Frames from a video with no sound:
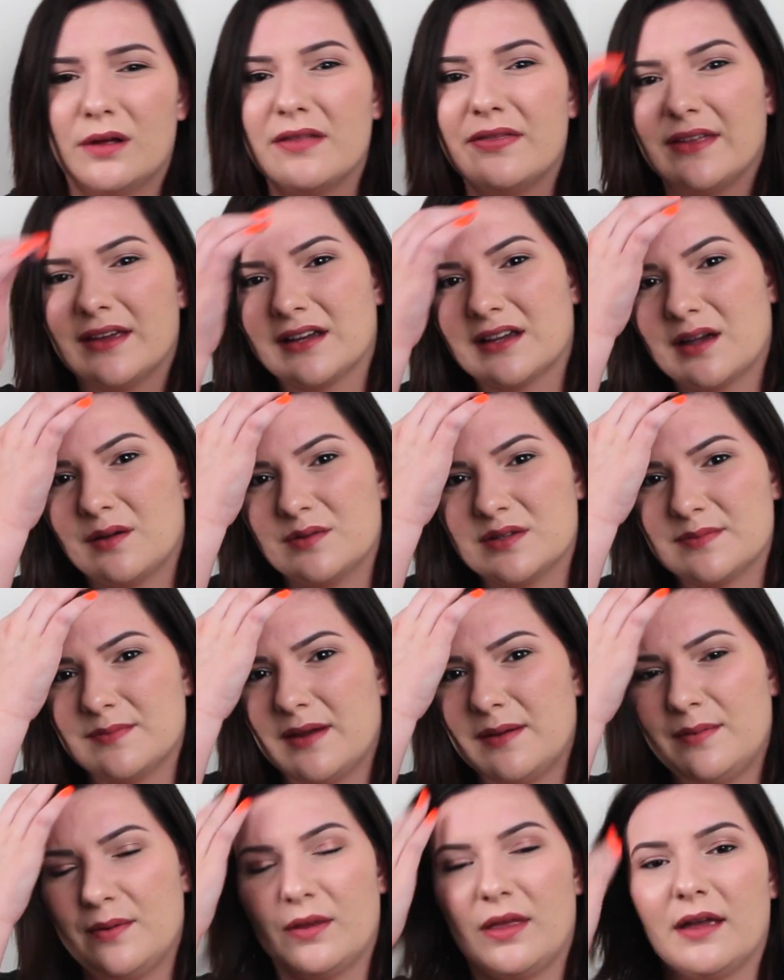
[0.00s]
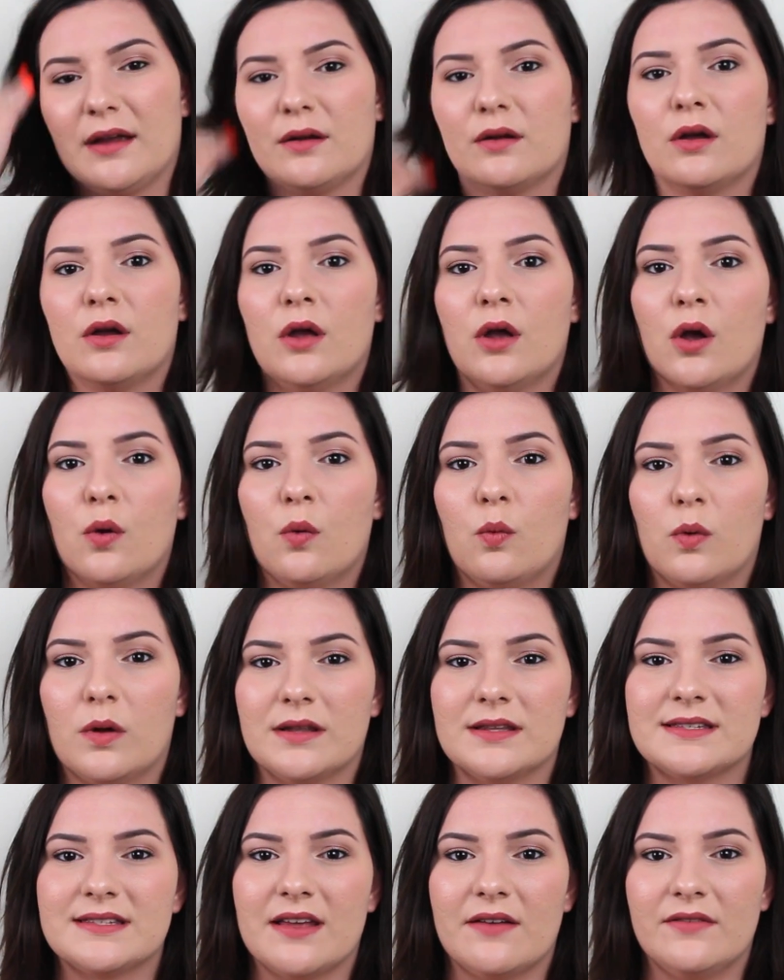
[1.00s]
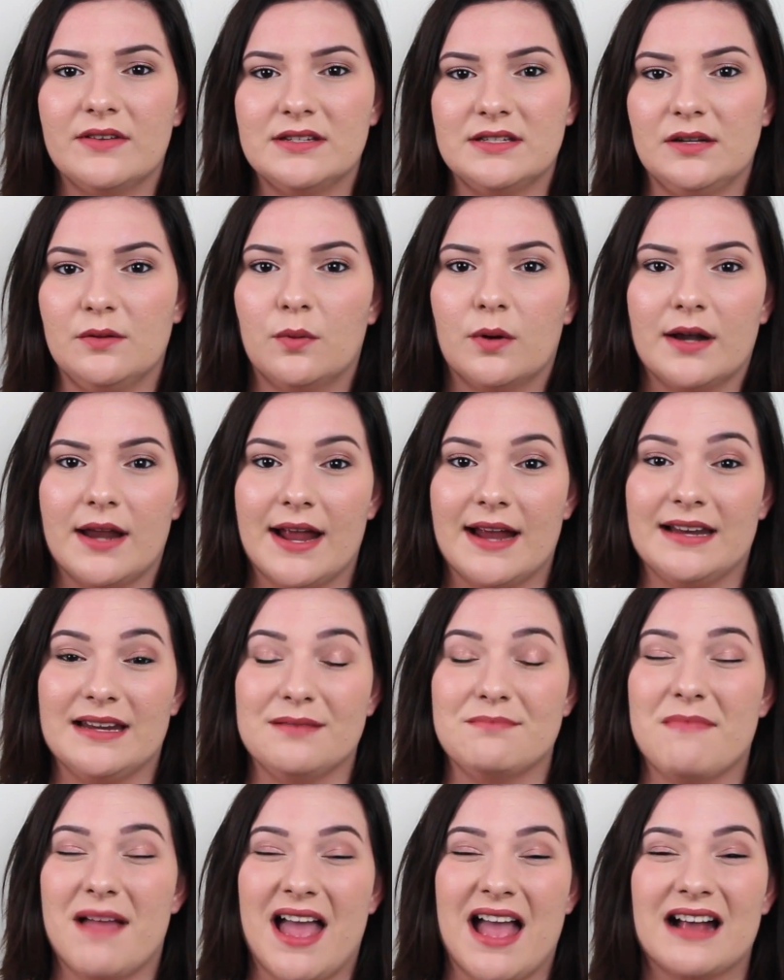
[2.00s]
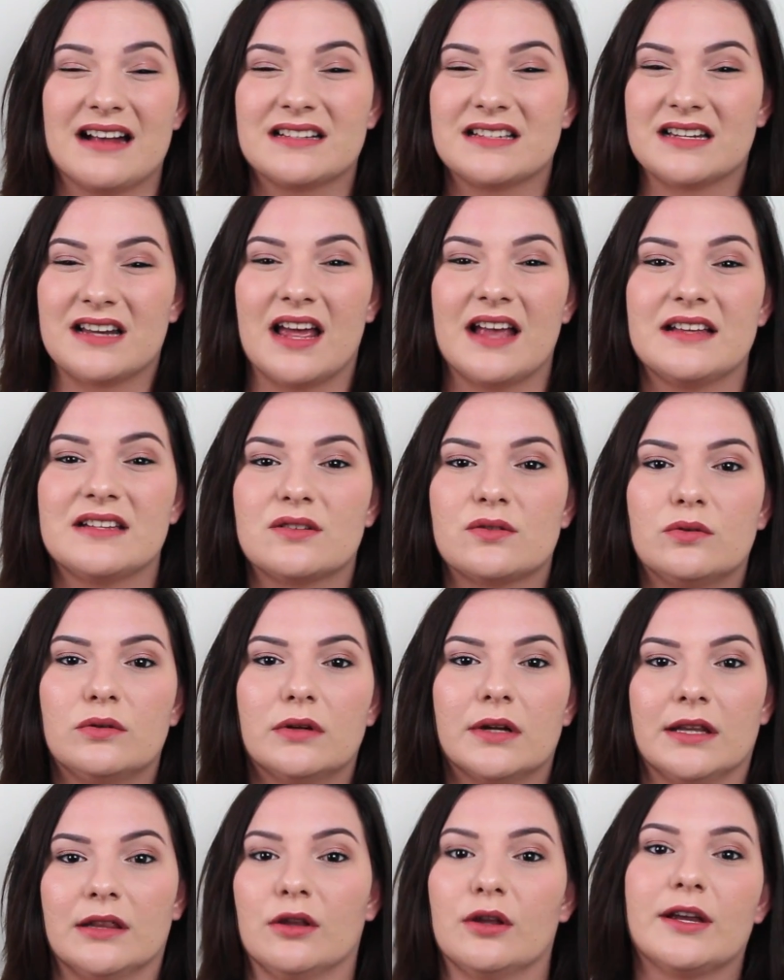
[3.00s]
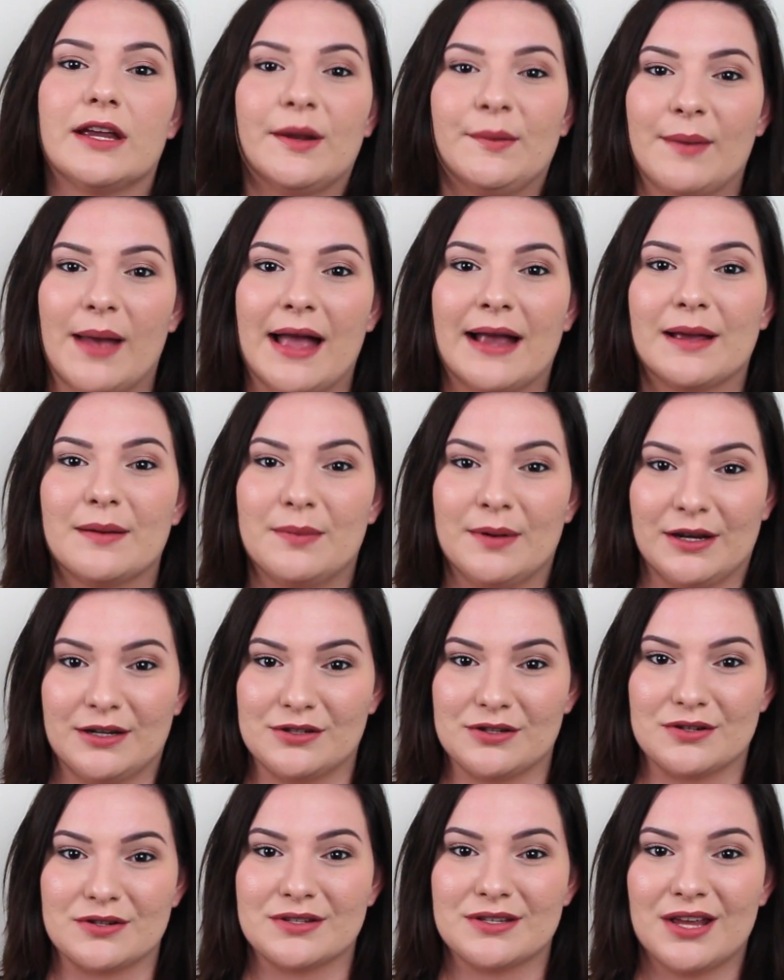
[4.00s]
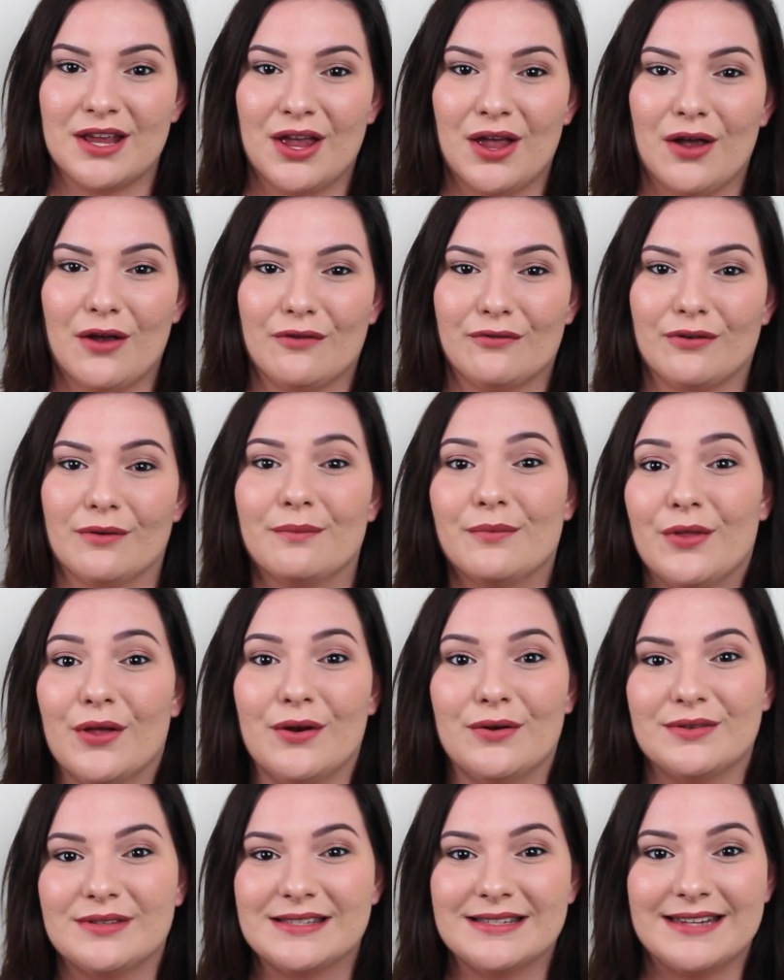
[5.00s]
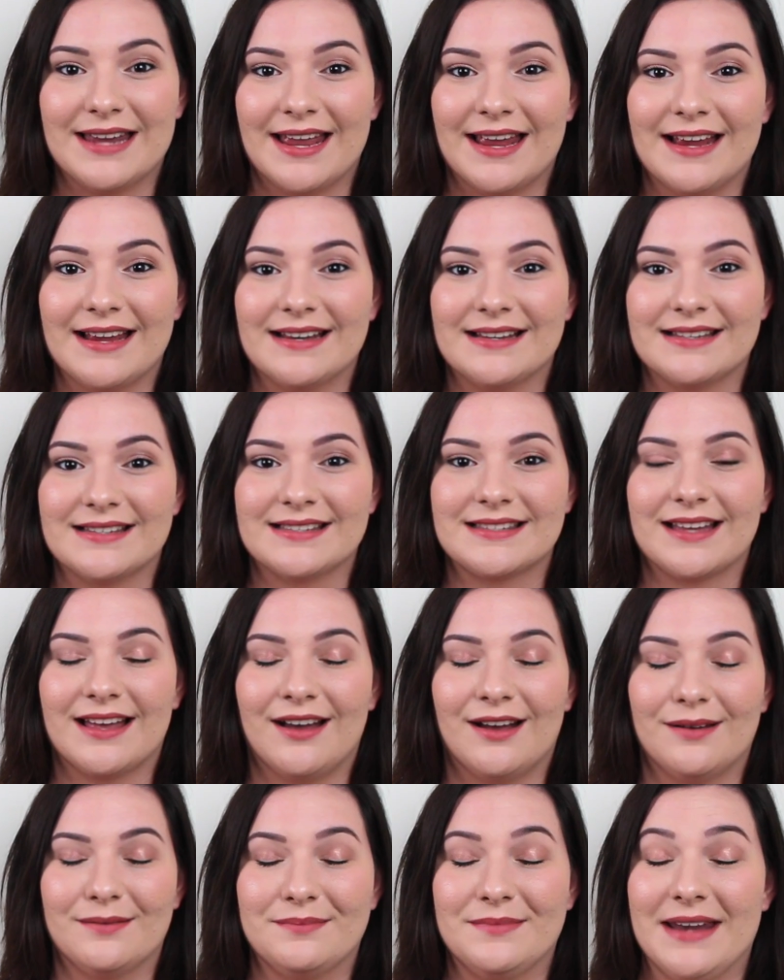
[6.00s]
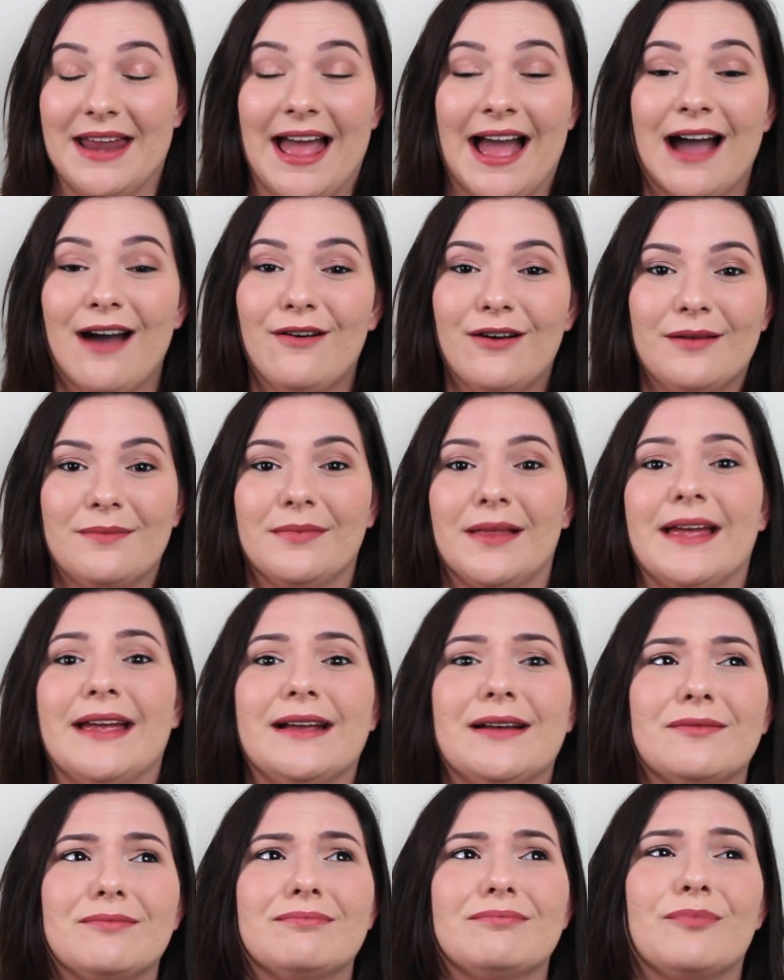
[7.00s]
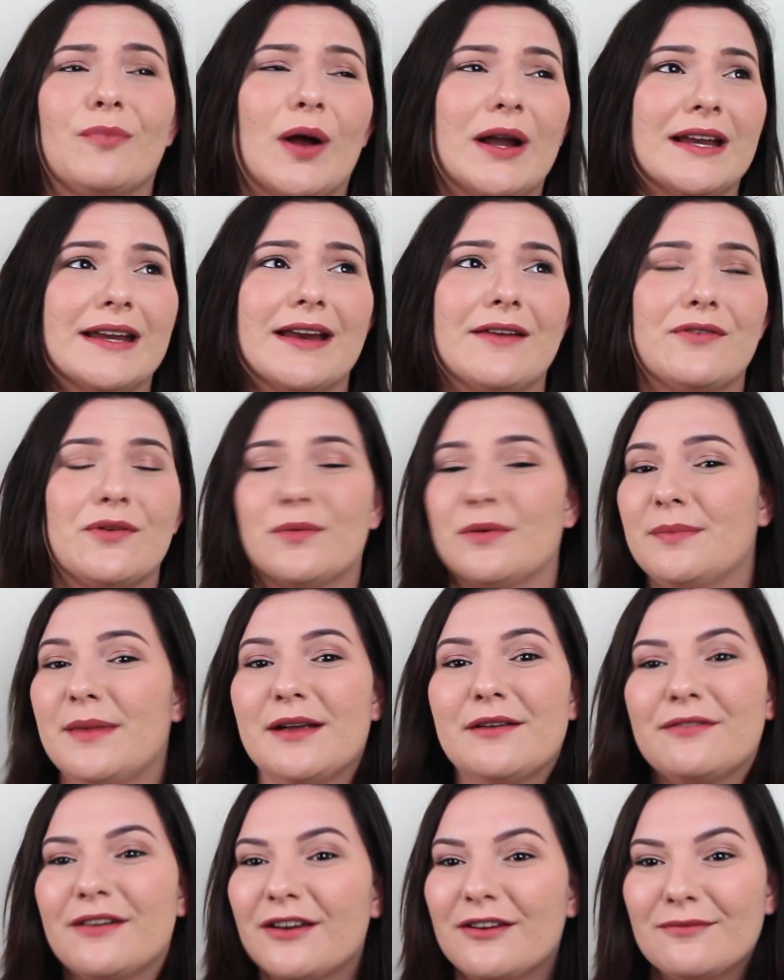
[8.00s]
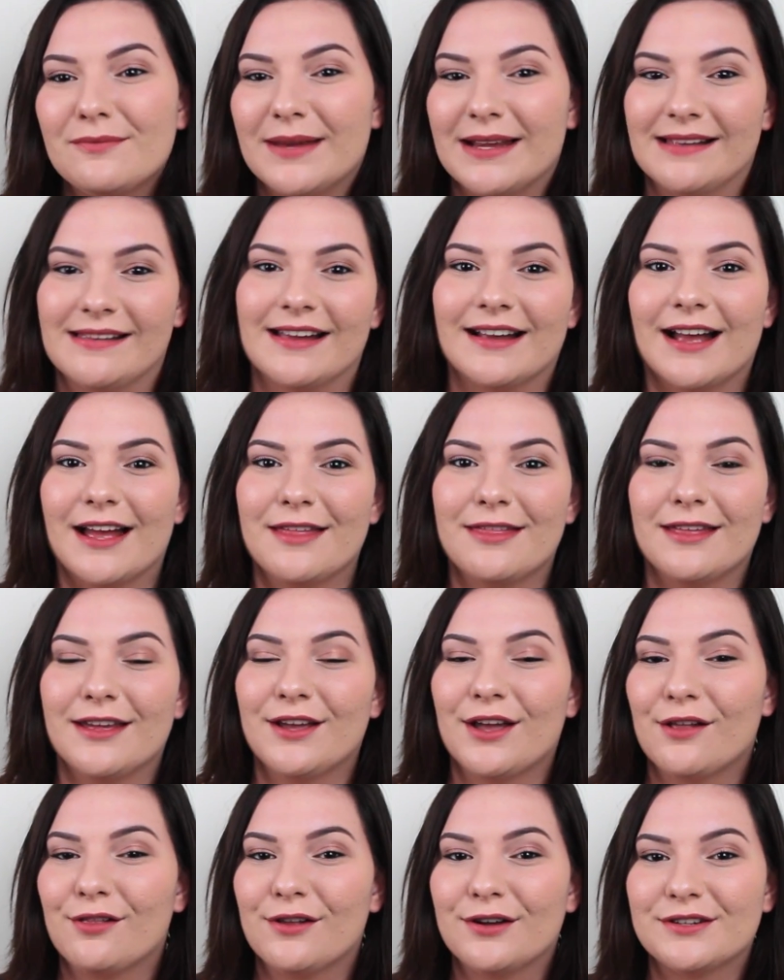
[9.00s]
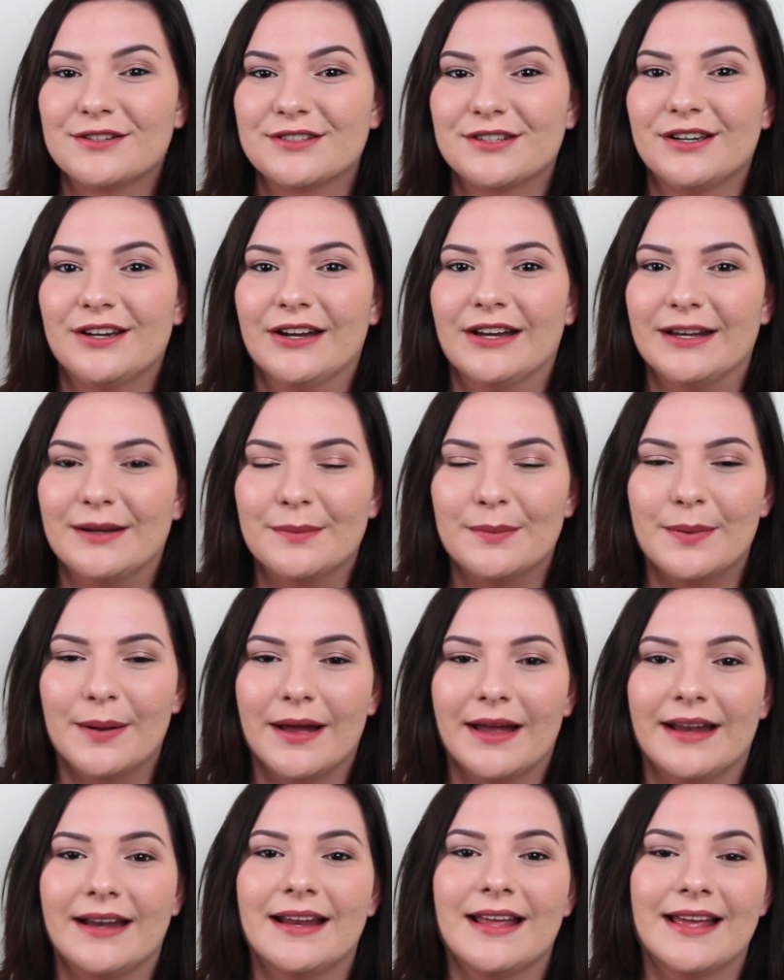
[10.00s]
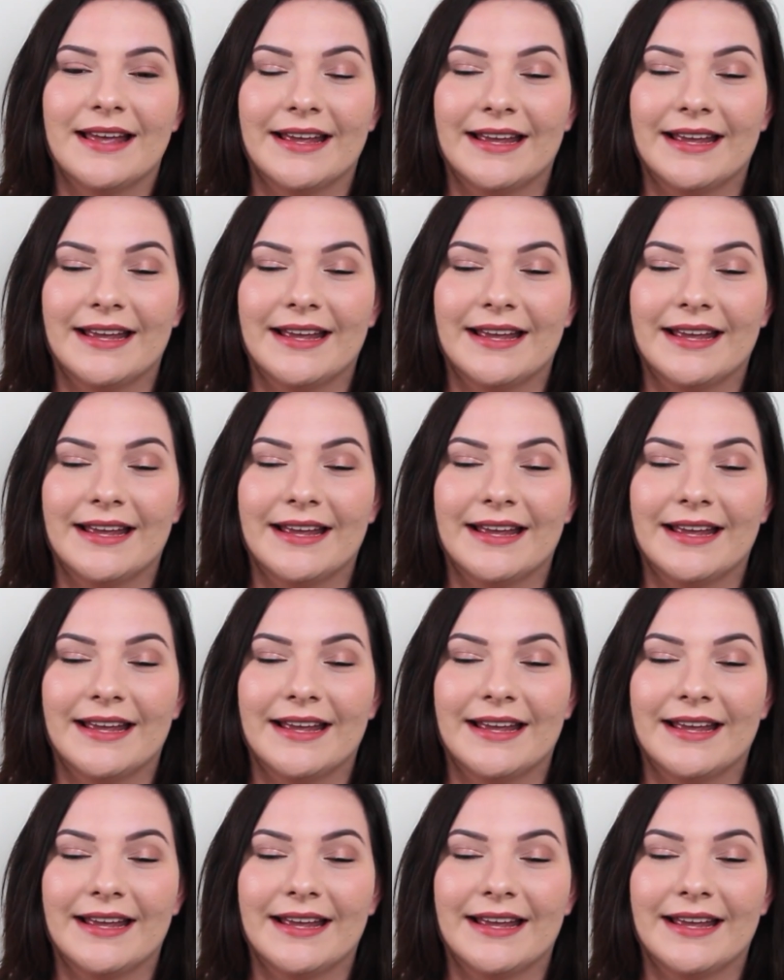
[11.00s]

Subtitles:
I think I was maybe like 170, 180 max in high school. And looking back at pictures from those days now, I'm like, why did everyone make fun of me? Like, I think I looked good, but